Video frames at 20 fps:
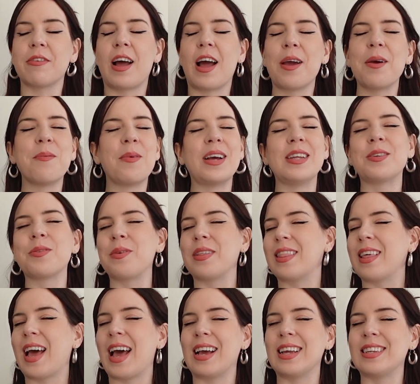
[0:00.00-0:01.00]
I went with
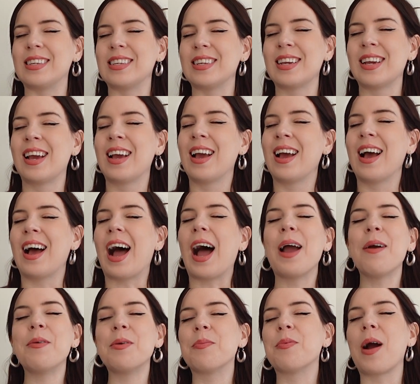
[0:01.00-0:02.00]
that, I
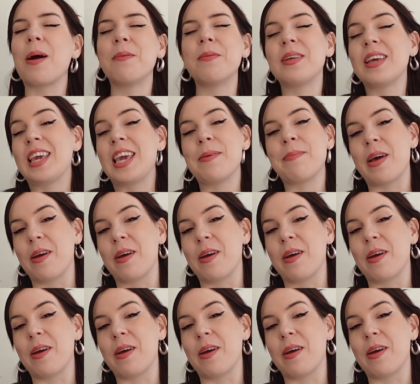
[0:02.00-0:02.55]
would probably keep